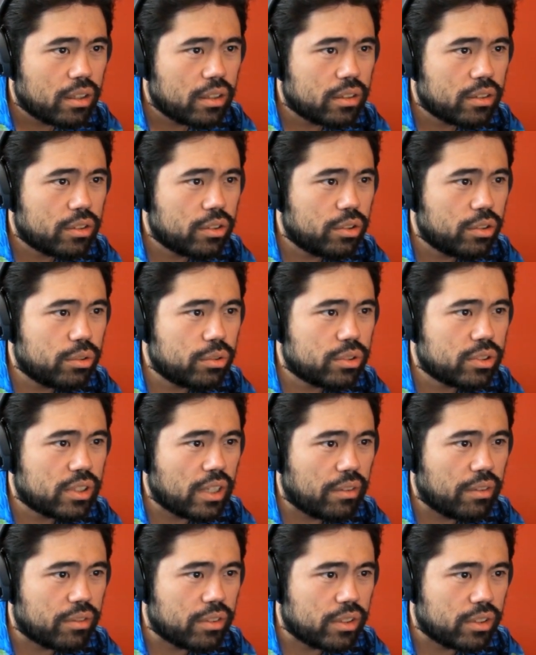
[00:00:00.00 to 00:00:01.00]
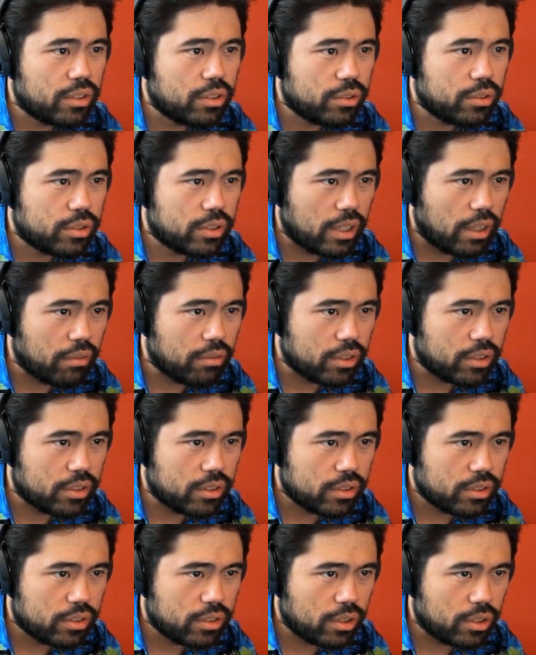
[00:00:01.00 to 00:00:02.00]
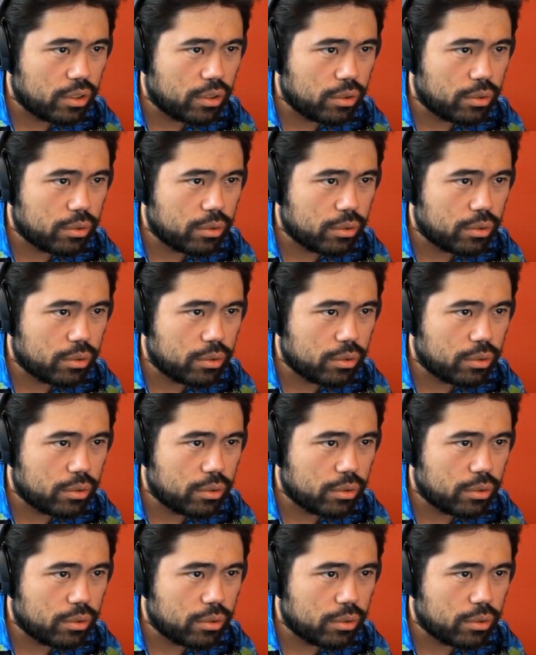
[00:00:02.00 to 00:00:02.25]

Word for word: Two, seven, two, seven. So